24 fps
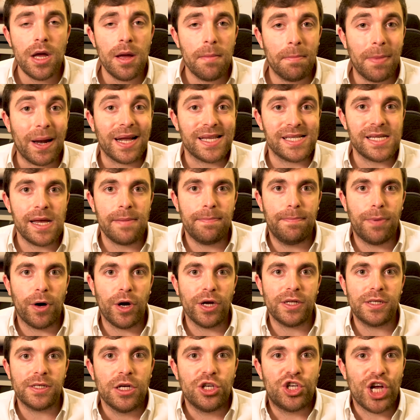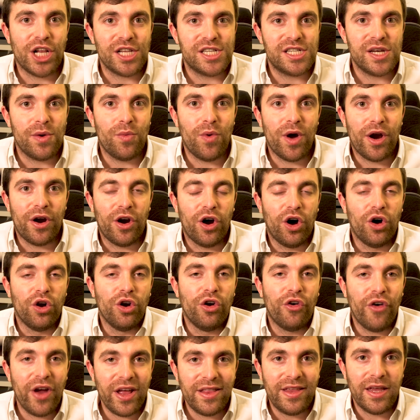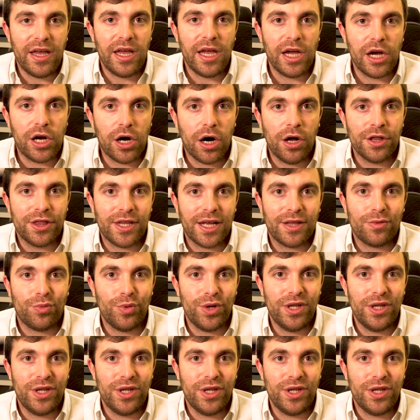But at the same point, Chelsea were already in contact